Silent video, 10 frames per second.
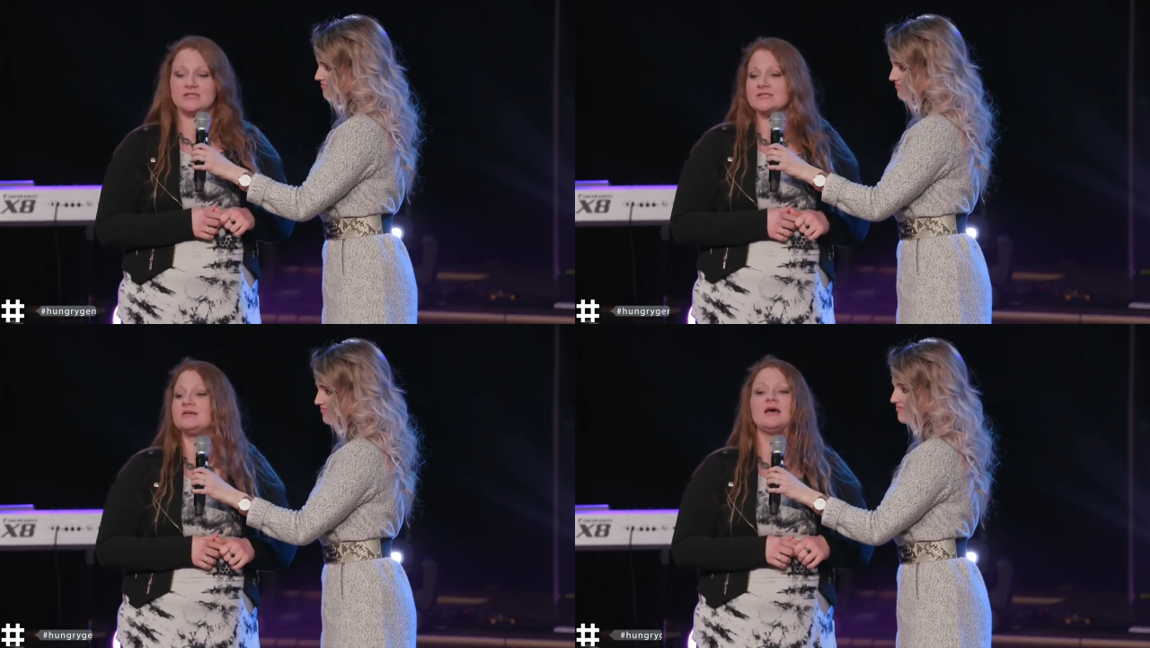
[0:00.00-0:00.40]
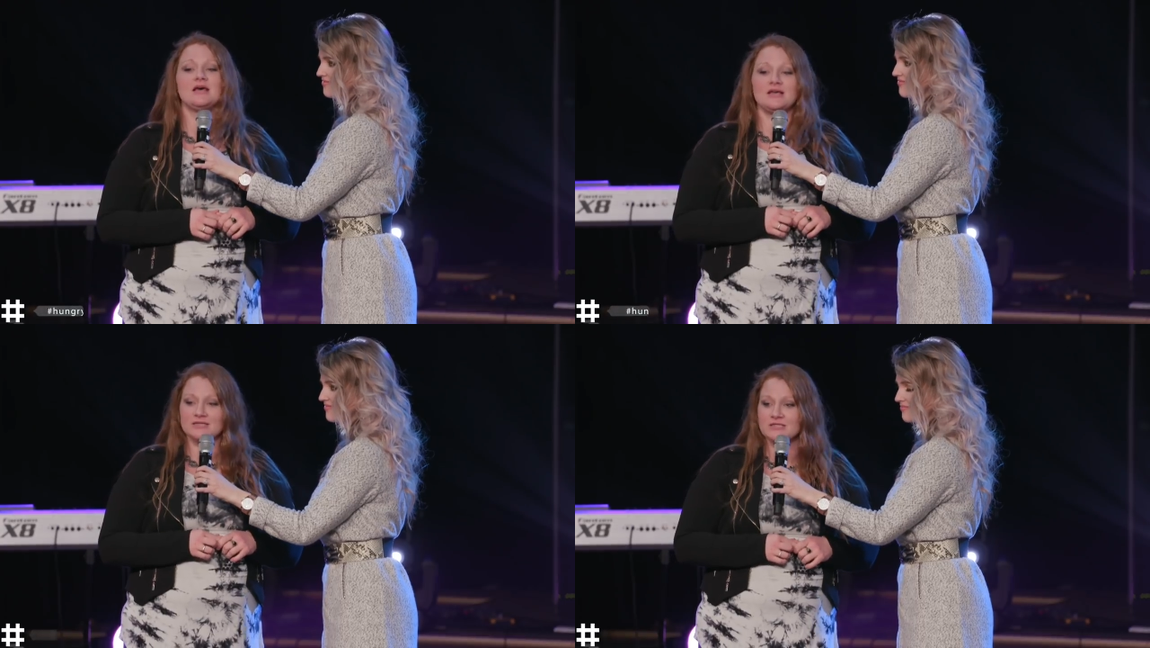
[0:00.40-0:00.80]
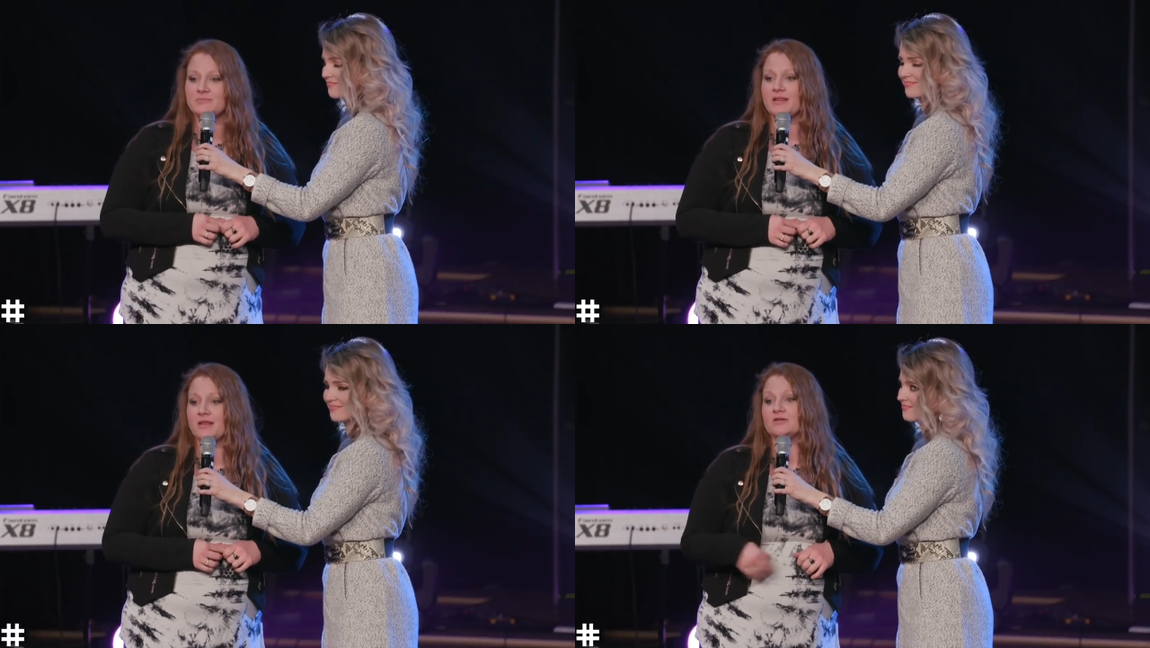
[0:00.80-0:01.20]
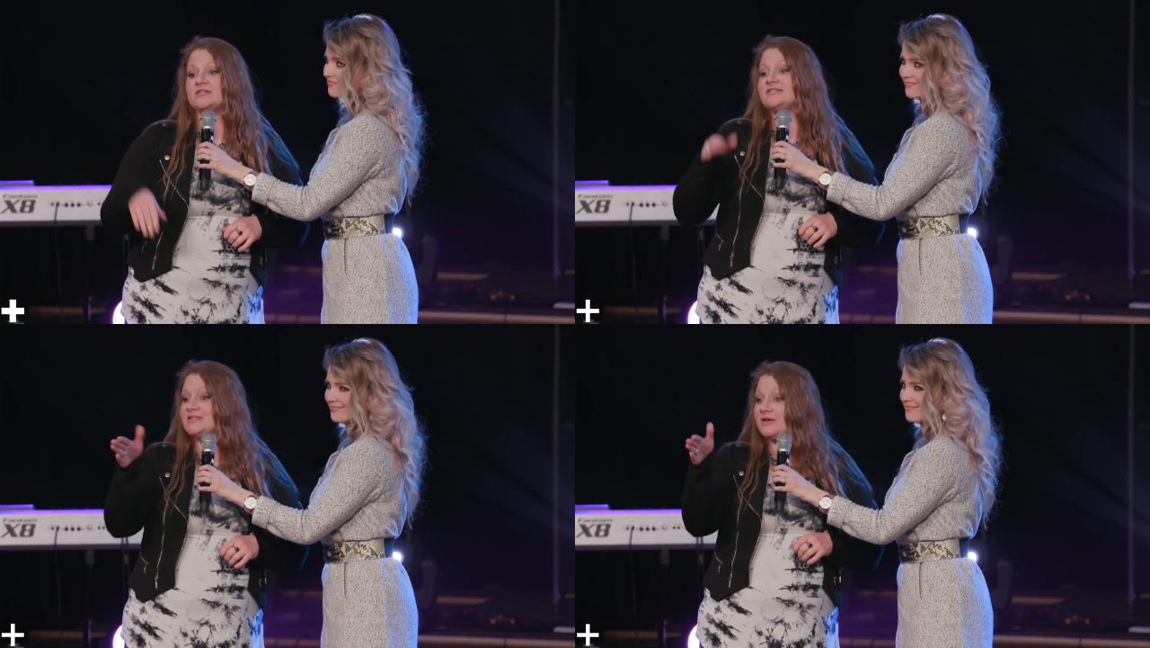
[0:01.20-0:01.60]
Speaker 1: just, she's been there.
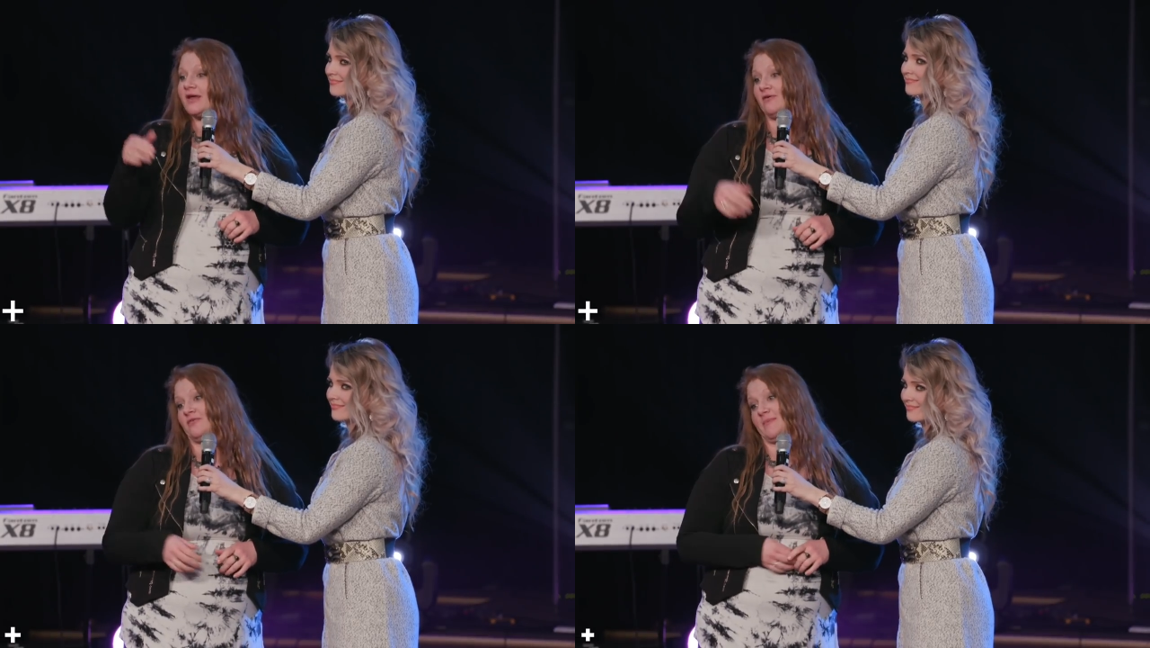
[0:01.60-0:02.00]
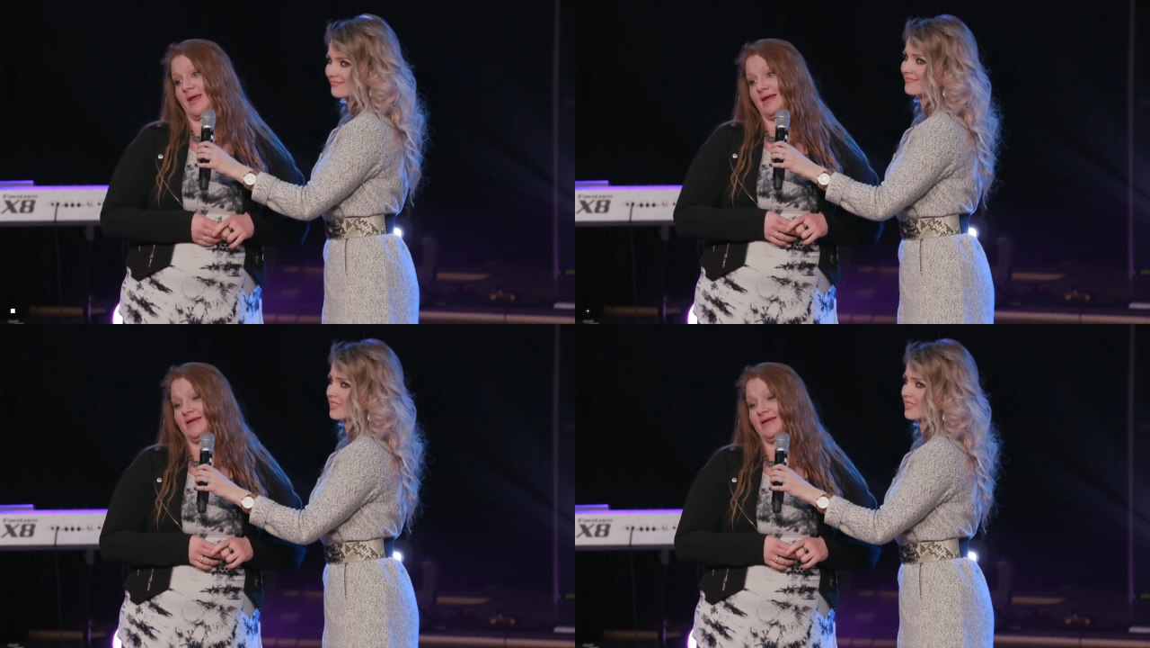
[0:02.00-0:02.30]
She's still there for me.